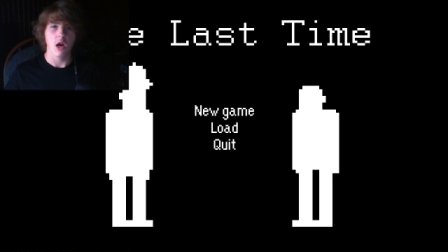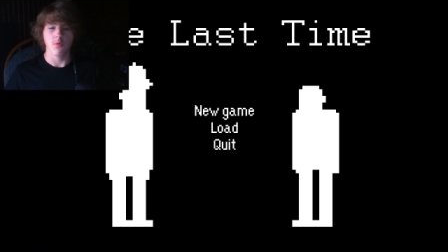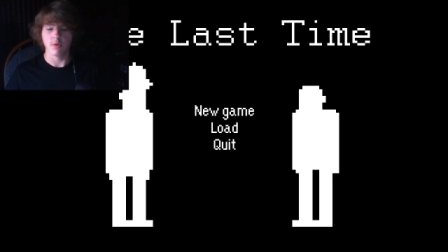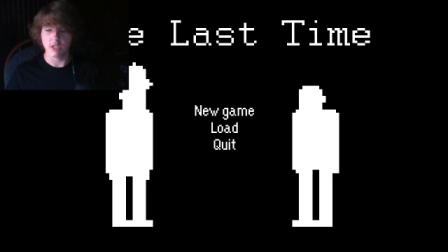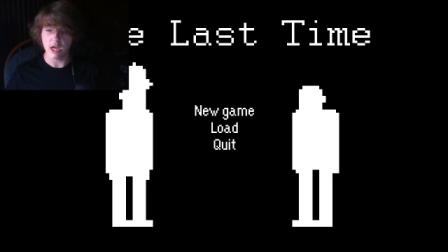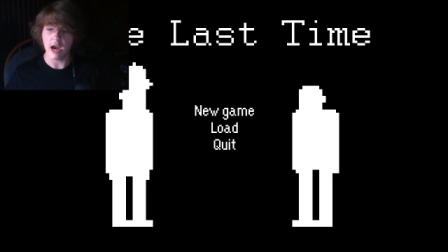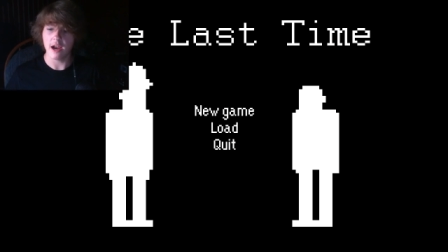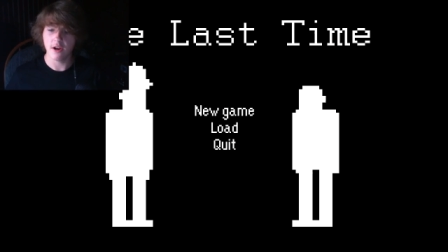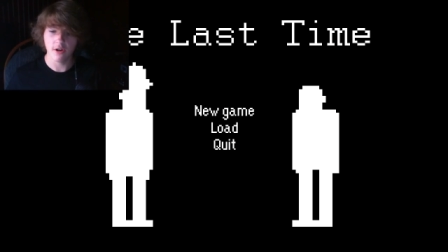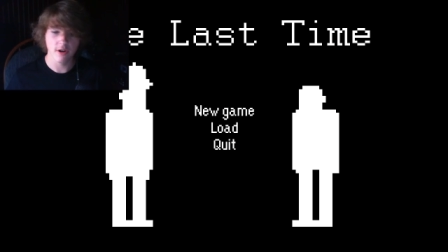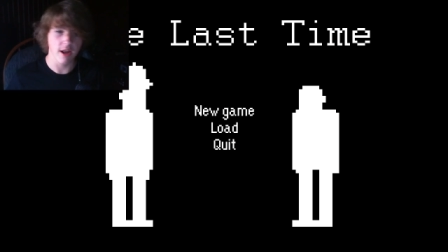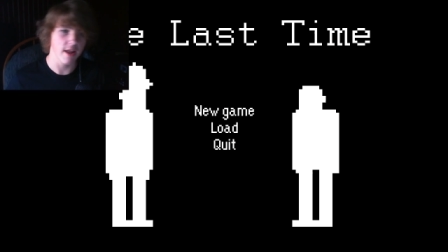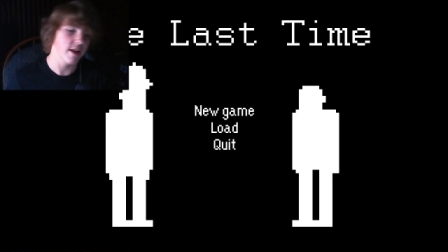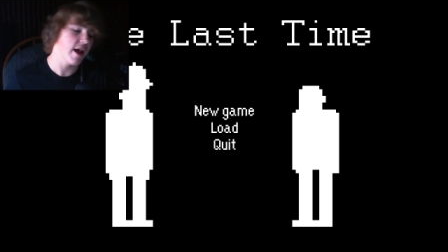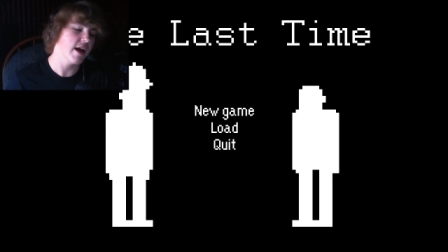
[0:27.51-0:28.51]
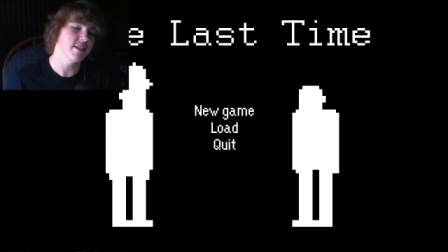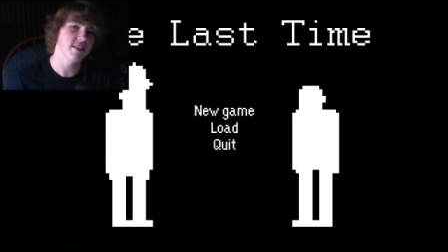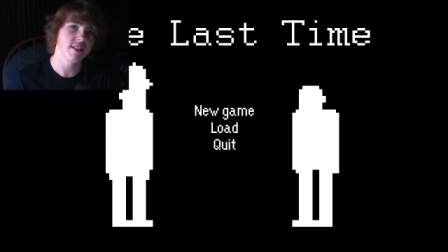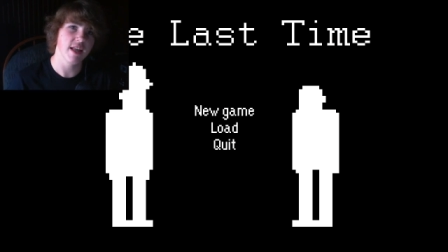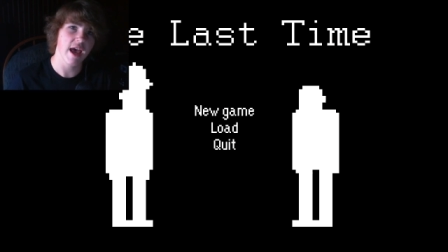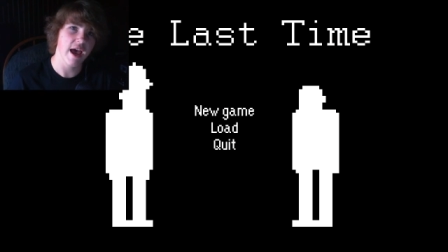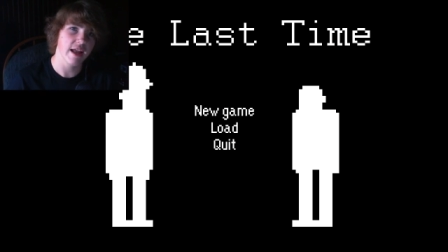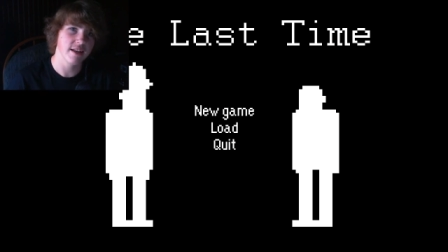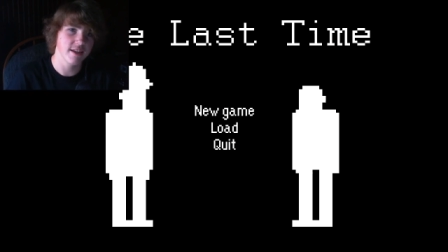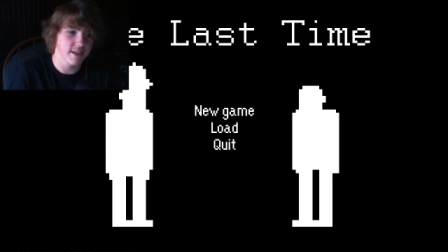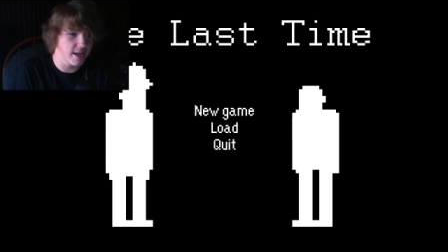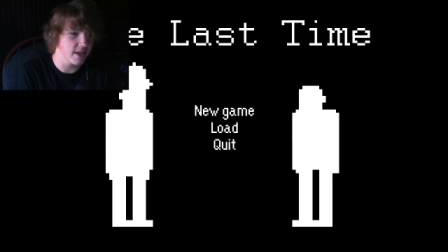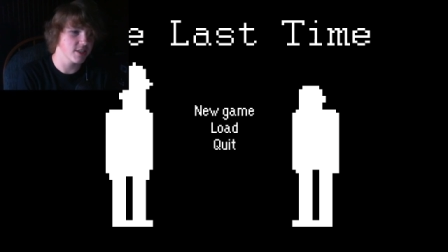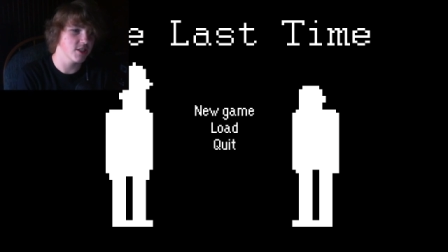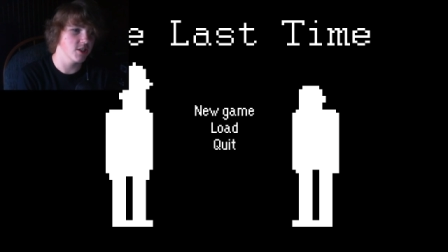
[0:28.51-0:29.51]
retired and hasn't had
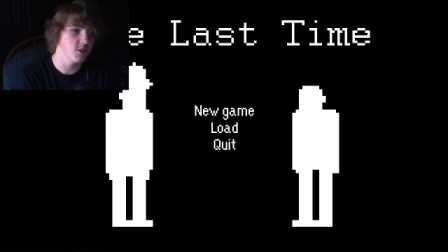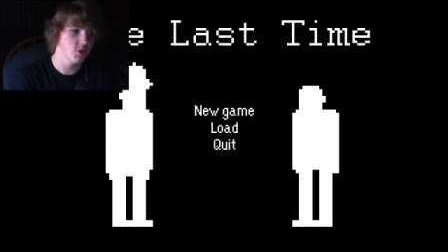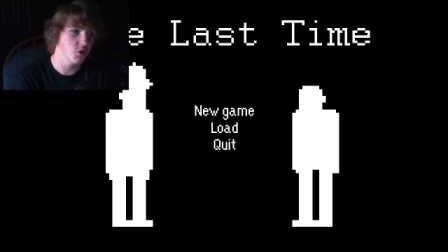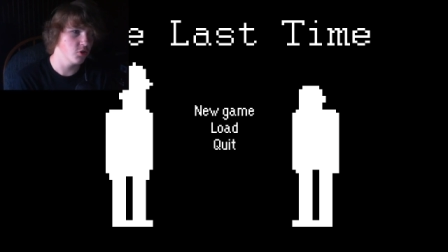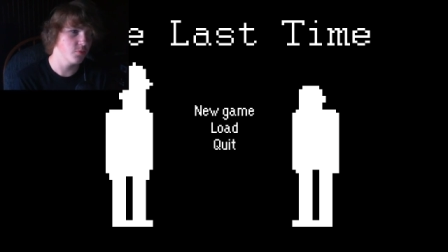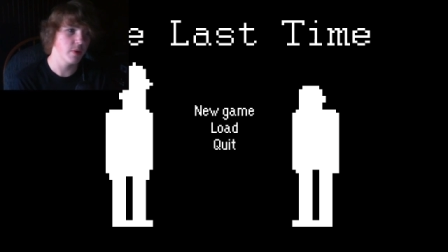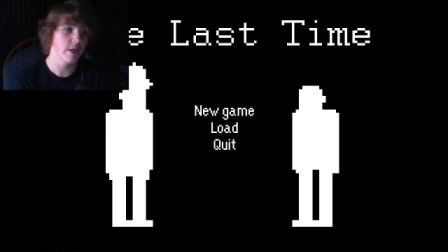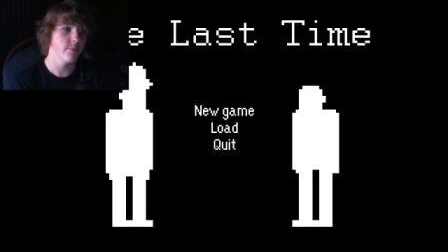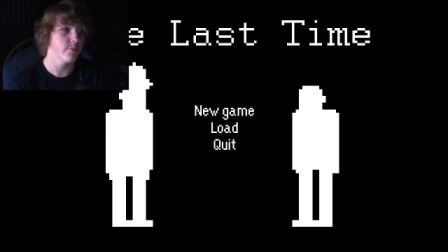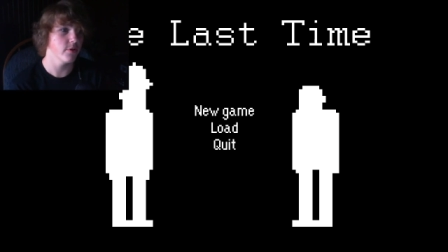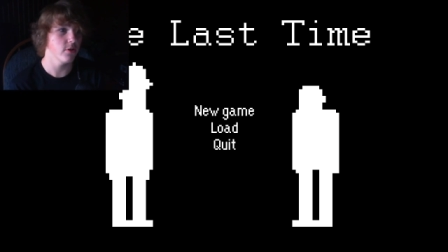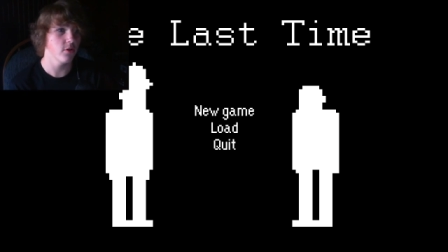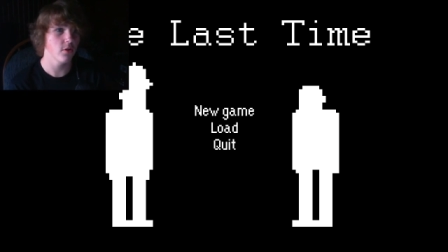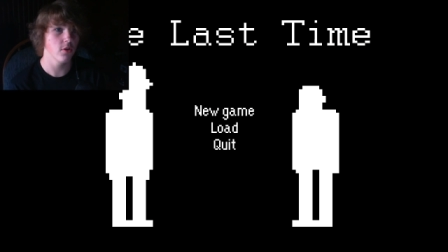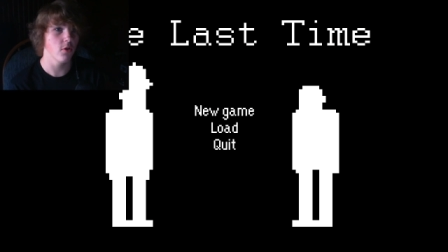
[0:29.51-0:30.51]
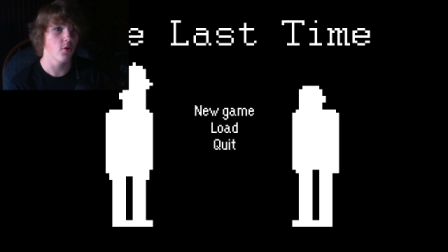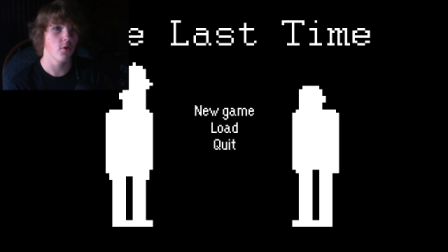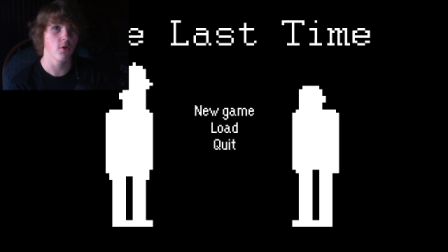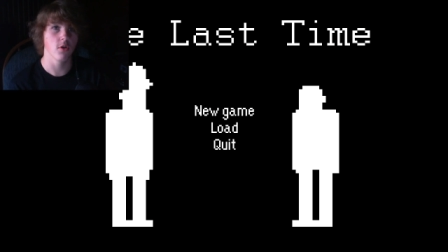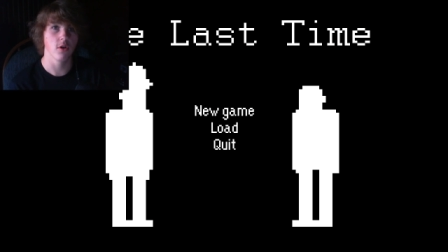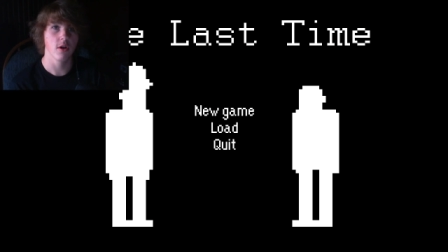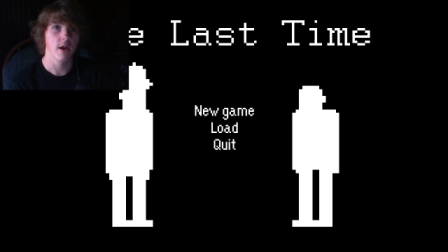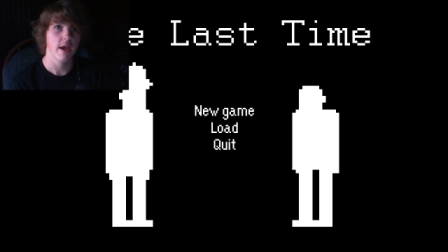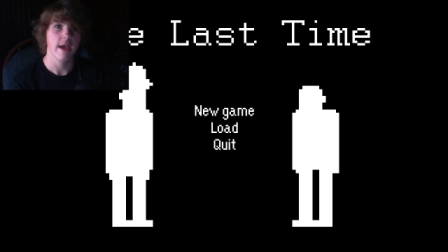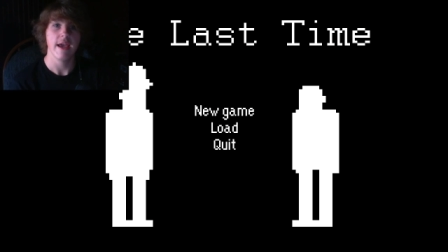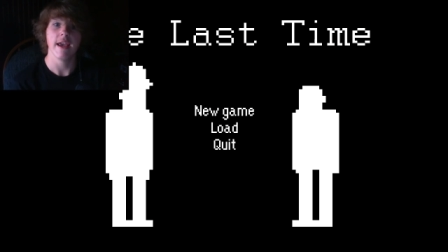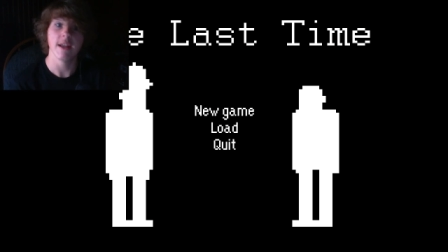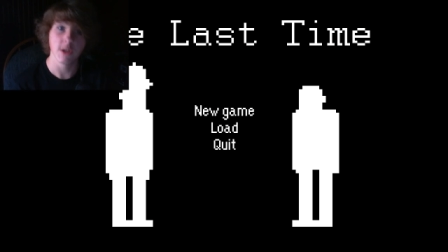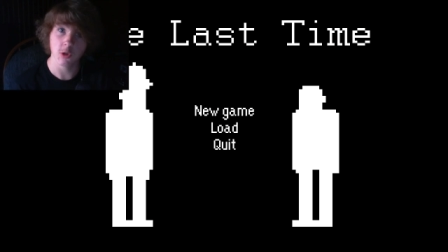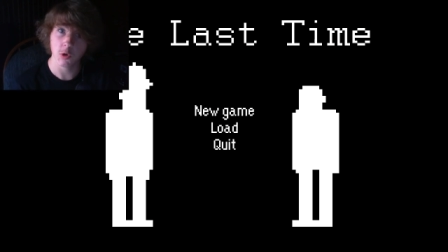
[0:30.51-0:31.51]
connection to people or
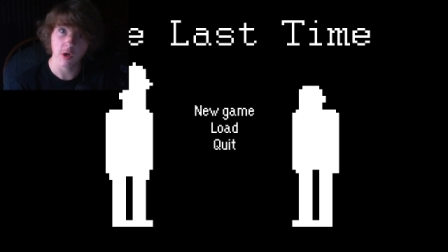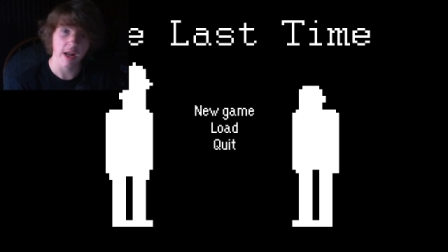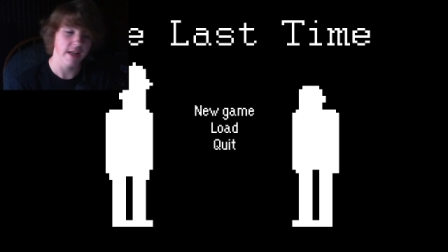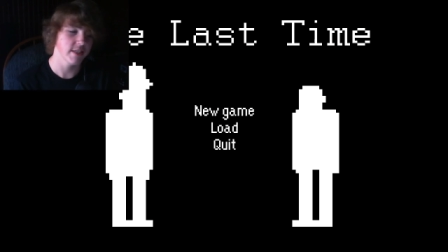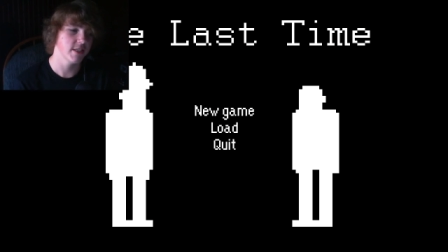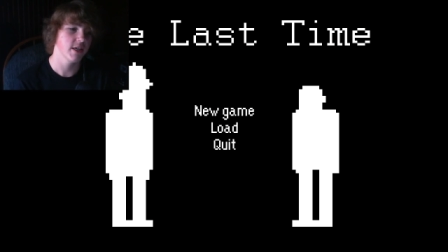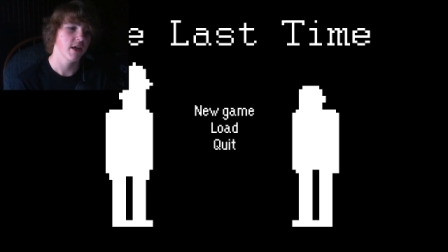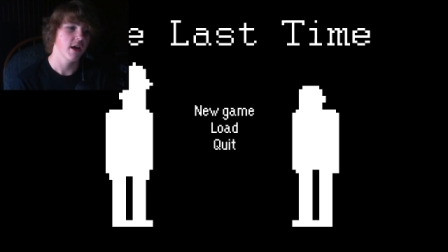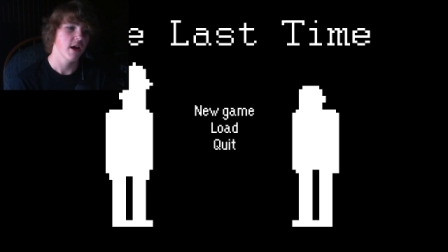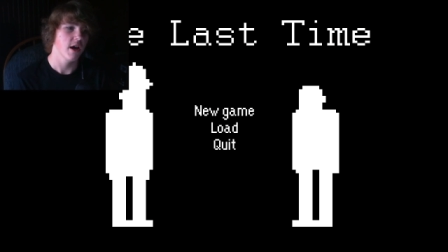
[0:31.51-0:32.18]
internet